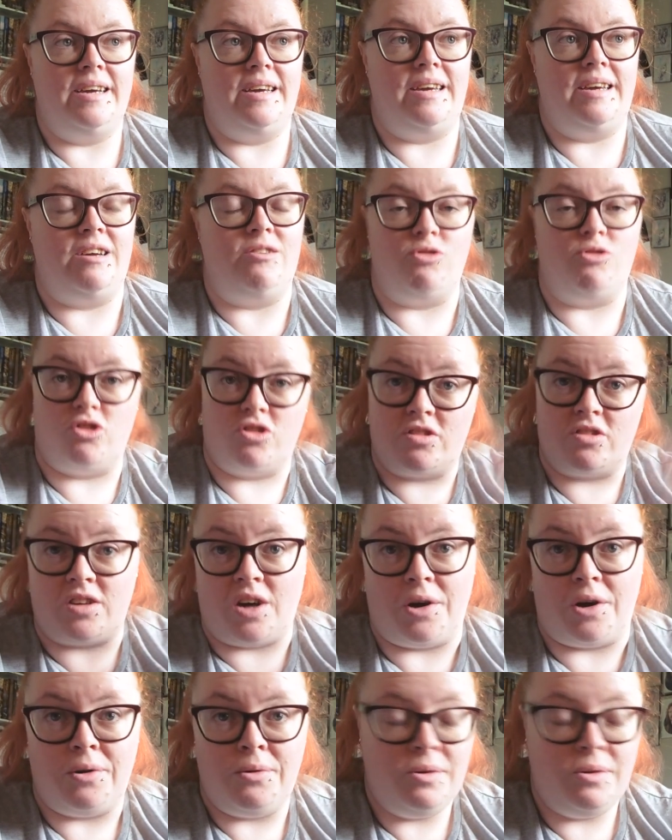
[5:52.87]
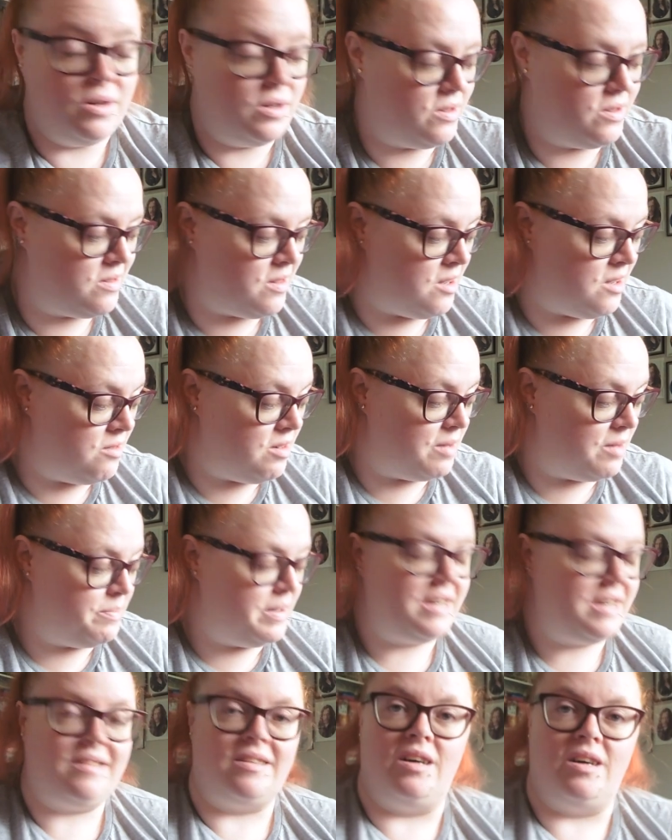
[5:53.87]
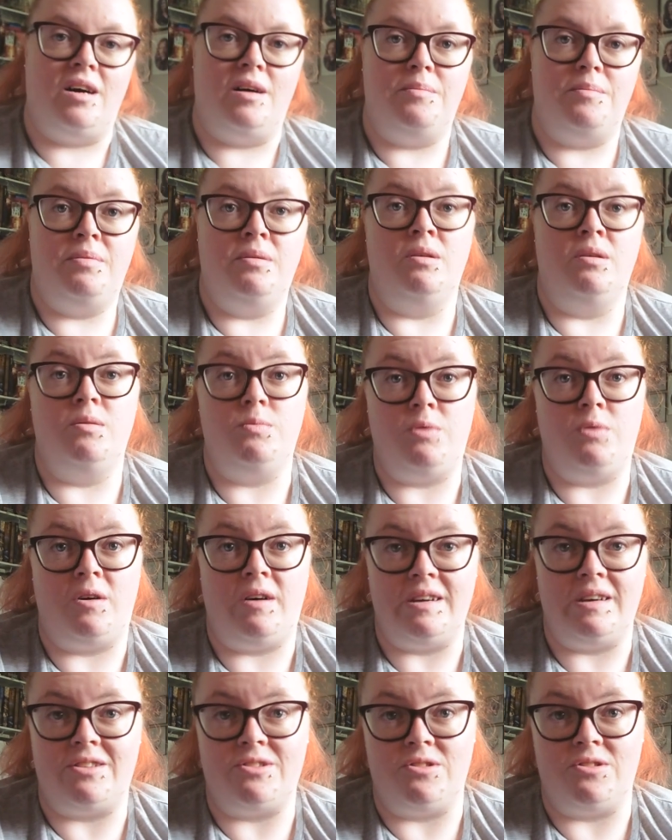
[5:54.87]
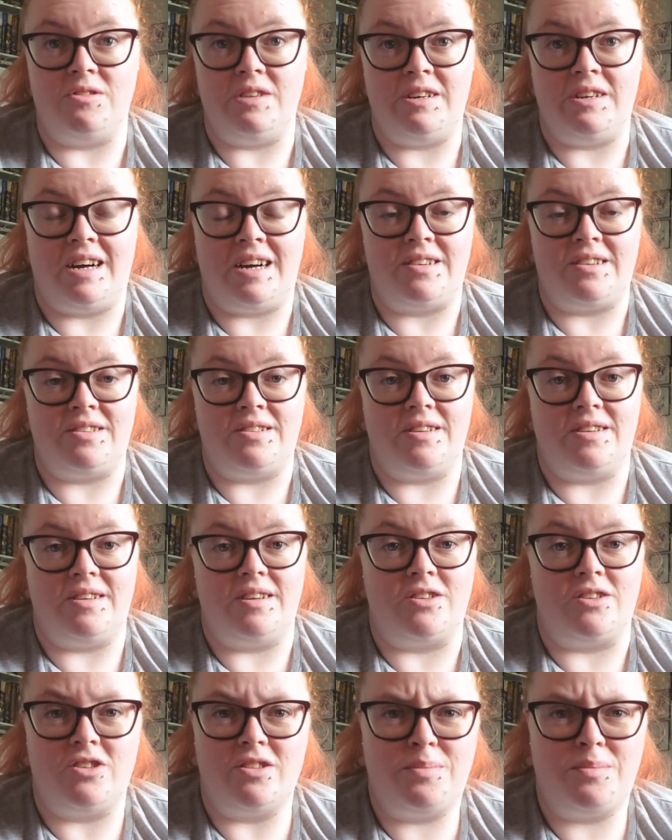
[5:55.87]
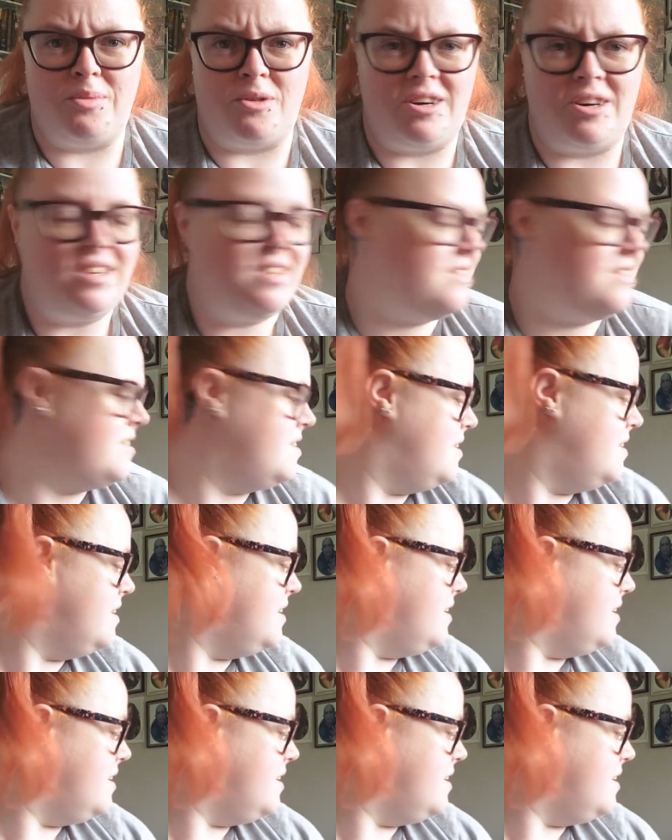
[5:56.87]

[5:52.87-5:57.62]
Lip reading: it will just go. So I picked that up while I saw it had a good price.